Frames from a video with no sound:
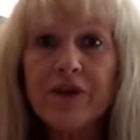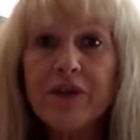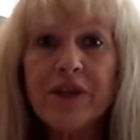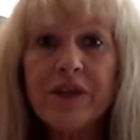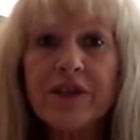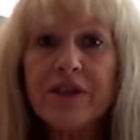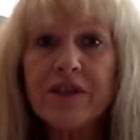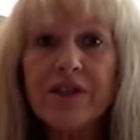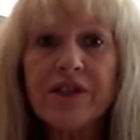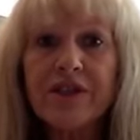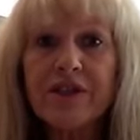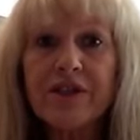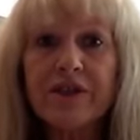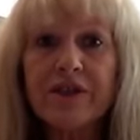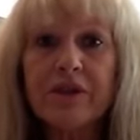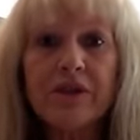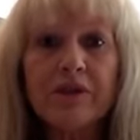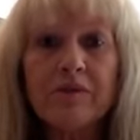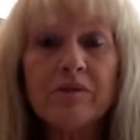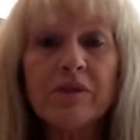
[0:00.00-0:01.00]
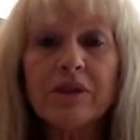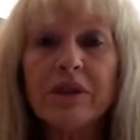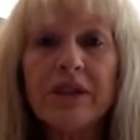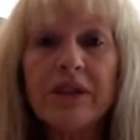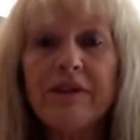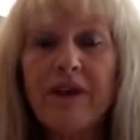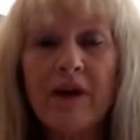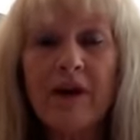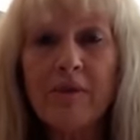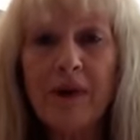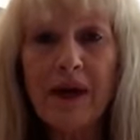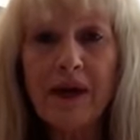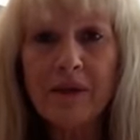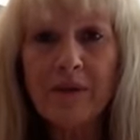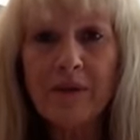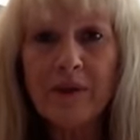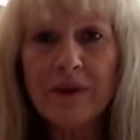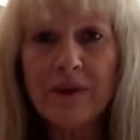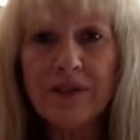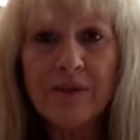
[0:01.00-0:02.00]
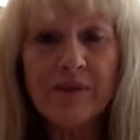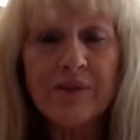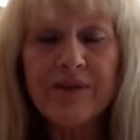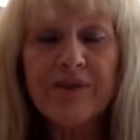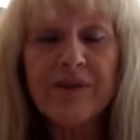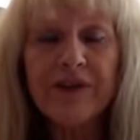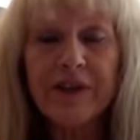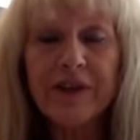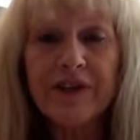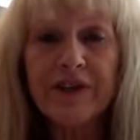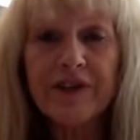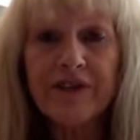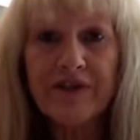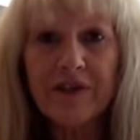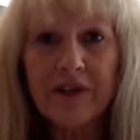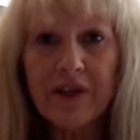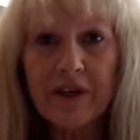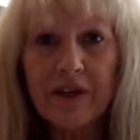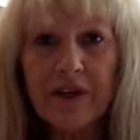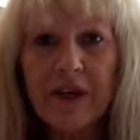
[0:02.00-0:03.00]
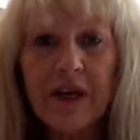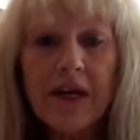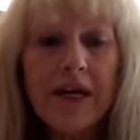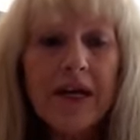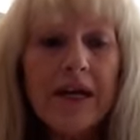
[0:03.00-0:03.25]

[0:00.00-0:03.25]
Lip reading: He just couldn't believe how bad it was. It was very severe.